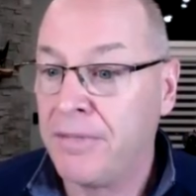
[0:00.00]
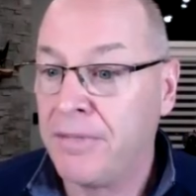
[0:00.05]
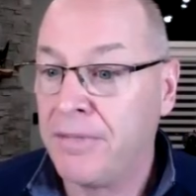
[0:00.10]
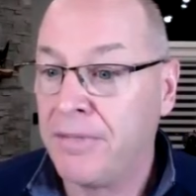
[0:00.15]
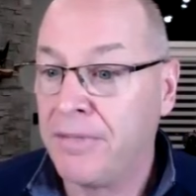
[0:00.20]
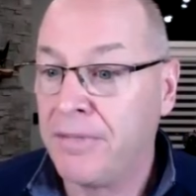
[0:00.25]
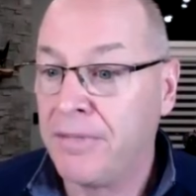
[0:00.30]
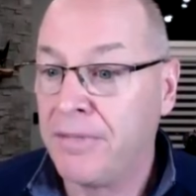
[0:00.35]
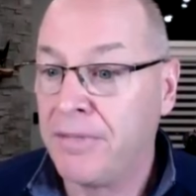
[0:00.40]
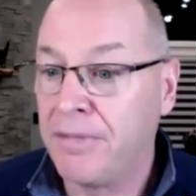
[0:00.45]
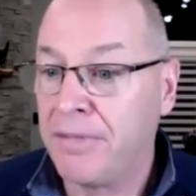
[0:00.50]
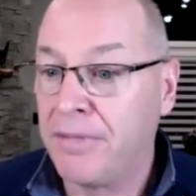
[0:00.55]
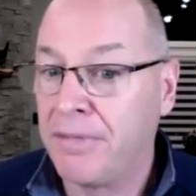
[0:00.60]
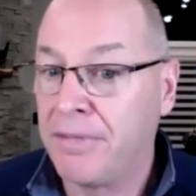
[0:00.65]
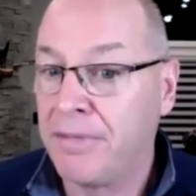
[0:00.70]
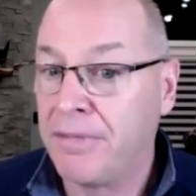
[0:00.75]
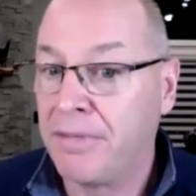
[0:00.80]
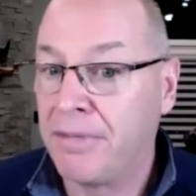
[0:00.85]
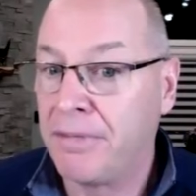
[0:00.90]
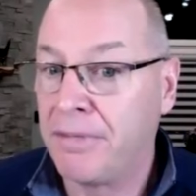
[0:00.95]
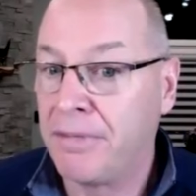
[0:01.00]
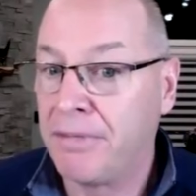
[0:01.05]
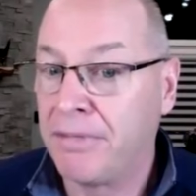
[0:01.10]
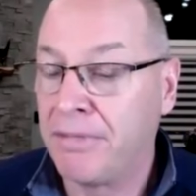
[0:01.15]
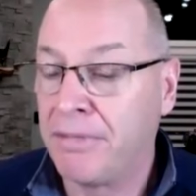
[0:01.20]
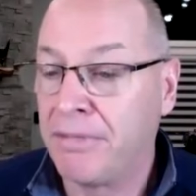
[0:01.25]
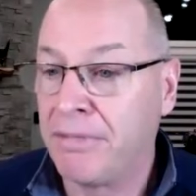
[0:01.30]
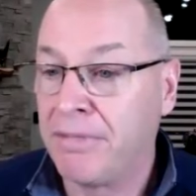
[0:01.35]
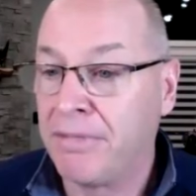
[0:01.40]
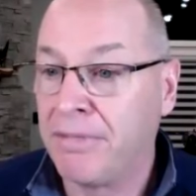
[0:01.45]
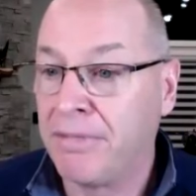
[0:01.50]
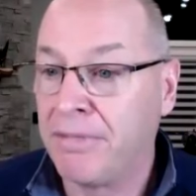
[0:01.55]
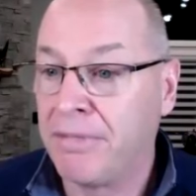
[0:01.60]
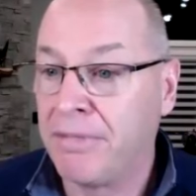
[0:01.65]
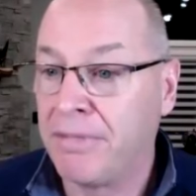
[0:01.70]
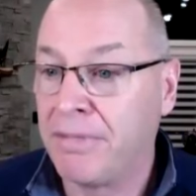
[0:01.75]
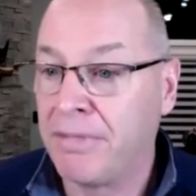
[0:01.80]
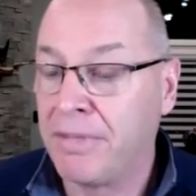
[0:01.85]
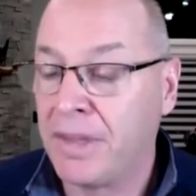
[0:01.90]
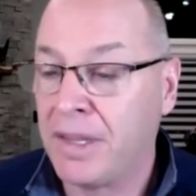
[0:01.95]

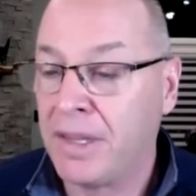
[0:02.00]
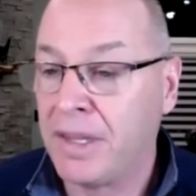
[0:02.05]
Nothing is said.